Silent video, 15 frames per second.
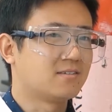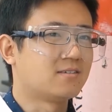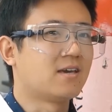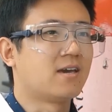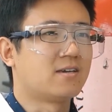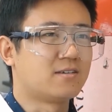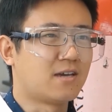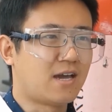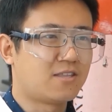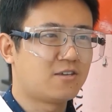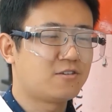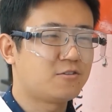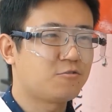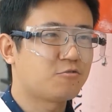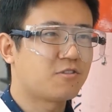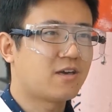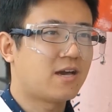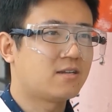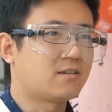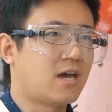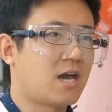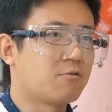Yeah, in addition to
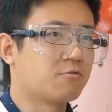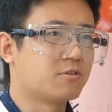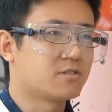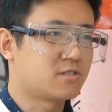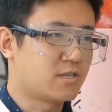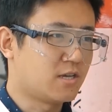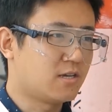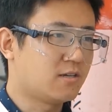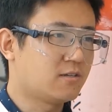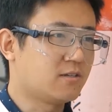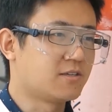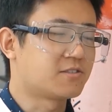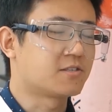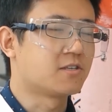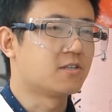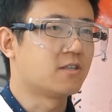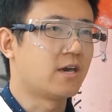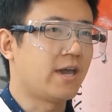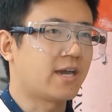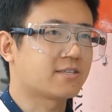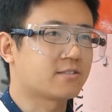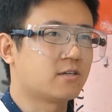that, I will say it's
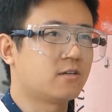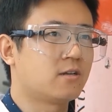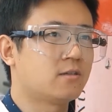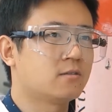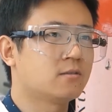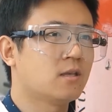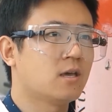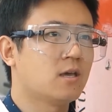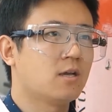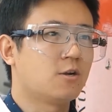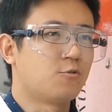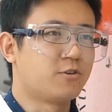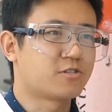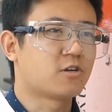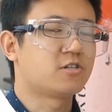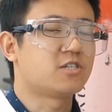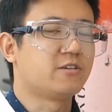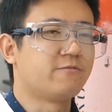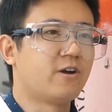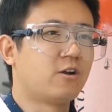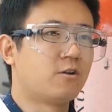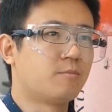the excellent research
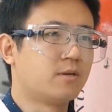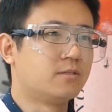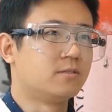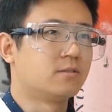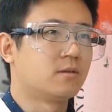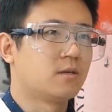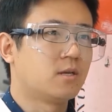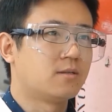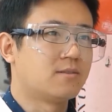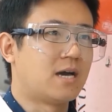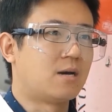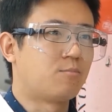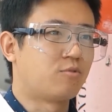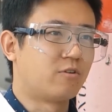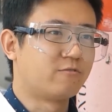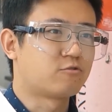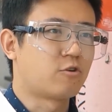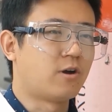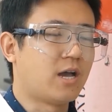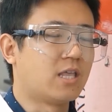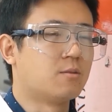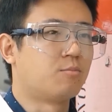environment that Prof.
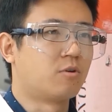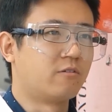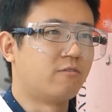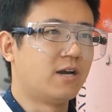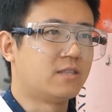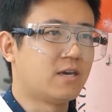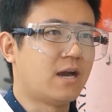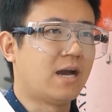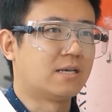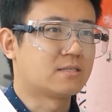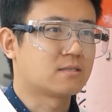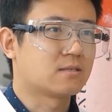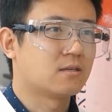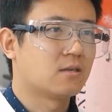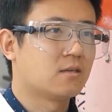Chung has provided us.